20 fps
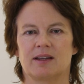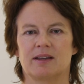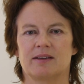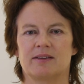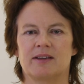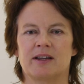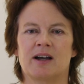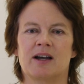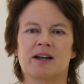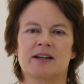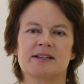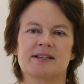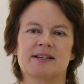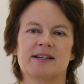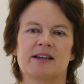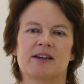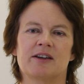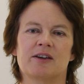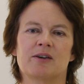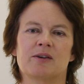the
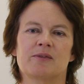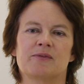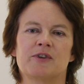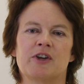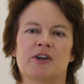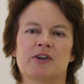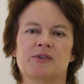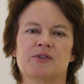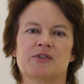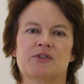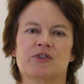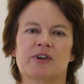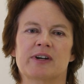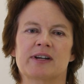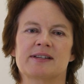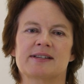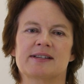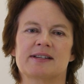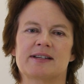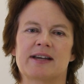idea of no
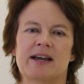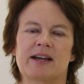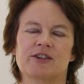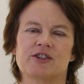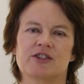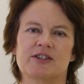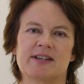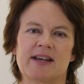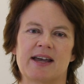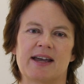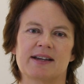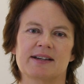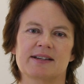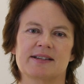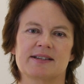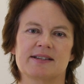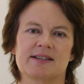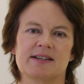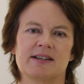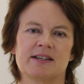strings attached
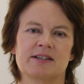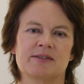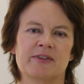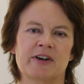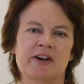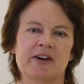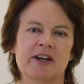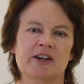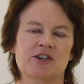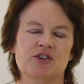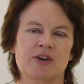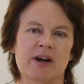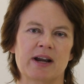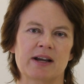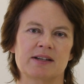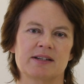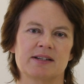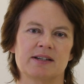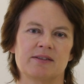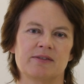sex is very
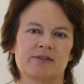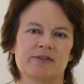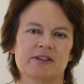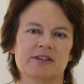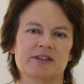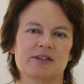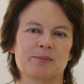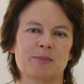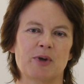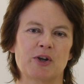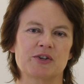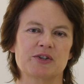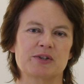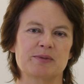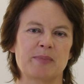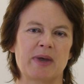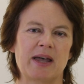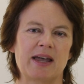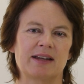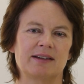attractive to most
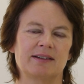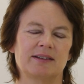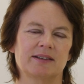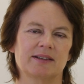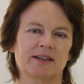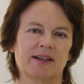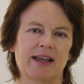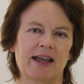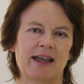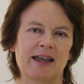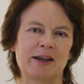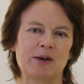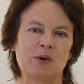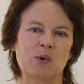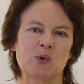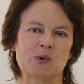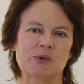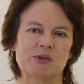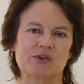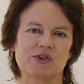men, gay
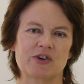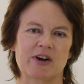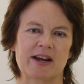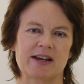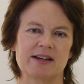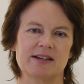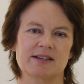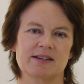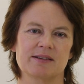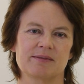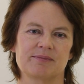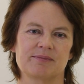or straight.